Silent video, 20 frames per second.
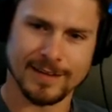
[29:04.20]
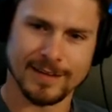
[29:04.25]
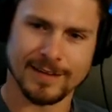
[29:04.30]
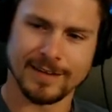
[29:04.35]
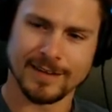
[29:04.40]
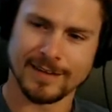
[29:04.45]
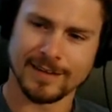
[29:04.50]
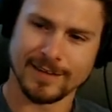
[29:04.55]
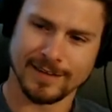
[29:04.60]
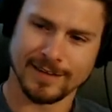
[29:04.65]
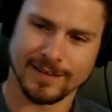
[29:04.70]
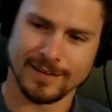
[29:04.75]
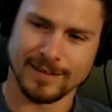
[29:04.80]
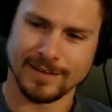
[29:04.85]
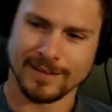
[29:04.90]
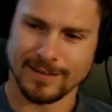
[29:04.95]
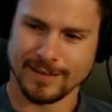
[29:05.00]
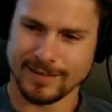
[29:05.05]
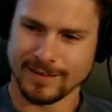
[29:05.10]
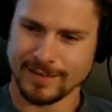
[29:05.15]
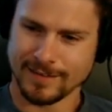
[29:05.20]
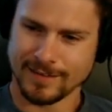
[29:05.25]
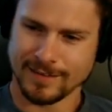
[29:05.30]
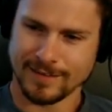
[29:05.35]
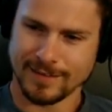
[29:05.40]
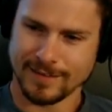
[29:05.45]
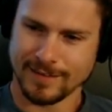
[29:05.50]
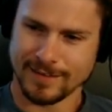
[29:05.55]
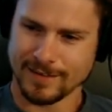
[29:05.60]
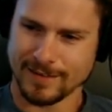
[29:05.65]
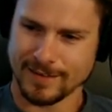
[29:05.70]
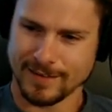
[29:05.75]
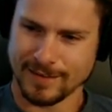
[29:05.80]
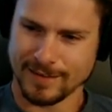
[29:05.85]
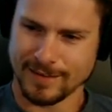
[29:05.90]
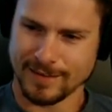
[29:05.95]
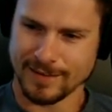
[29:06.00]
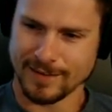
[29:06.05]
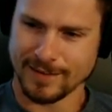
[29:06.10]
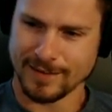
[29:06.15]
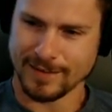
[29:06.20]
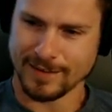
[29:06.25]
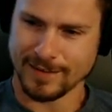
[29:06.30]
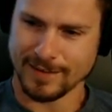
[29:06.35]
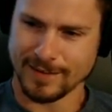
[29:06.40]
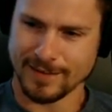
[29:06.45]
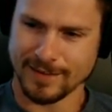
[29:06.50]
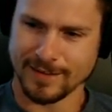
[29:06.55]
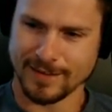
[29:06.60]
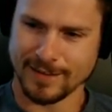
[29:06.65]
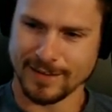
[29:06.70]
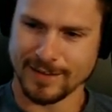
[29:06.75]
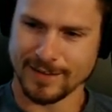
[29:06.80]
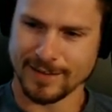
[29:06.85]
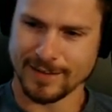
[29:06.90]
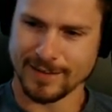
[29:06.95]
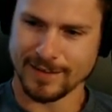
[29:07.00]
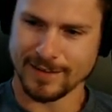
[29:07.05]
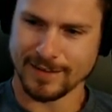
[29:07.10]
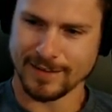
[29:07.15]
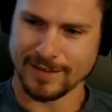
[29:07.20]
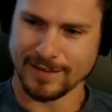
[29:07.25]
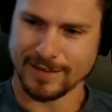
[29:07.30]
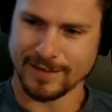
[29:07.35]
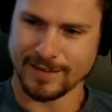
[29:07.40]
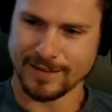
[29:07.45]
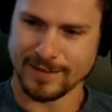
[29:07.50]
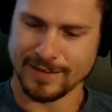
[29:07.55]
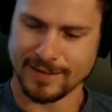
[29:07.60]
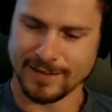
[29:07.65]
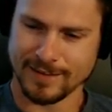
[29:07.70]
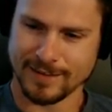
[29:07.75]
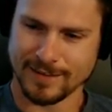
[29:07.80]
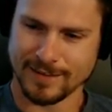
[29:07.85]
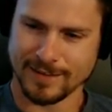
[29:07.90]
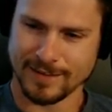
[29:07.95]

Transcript: (silent)